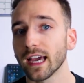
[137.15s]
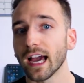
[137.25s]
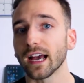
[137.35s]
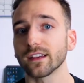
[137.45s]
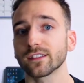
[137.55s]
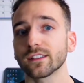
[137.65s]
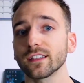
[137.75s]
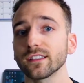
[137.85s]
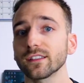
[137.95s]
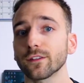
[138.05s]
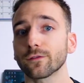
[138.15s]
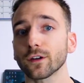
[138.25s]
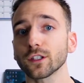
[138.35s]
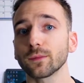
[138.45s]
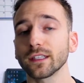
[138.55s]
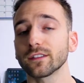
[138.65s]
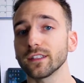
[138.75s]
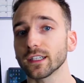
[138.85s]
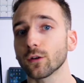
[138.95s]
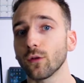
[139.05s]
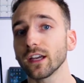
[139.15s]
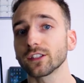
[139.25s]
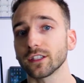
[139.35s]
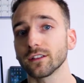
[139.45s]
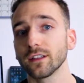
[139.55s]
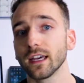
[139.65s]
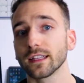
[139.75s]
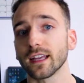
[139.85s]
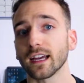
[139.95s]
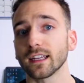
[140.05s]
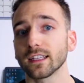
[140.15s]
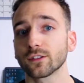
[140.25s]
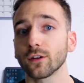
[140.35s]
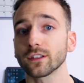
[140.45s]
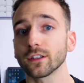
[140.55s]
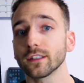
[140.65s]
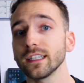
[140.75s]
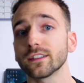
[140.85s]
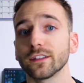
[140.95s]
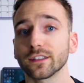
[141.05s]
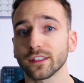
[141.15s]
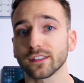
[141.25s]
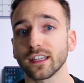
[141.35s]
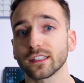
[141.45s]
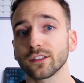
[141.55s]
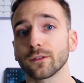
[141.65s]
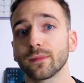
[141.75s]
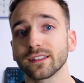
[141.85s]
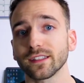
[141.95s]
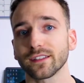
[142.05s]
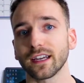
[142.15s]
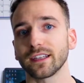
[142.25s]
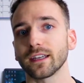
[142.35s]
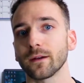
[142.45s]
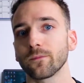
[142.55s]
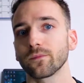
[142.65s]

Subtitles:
as this is the first piece of the equation that is going to lead to the success of your business idea.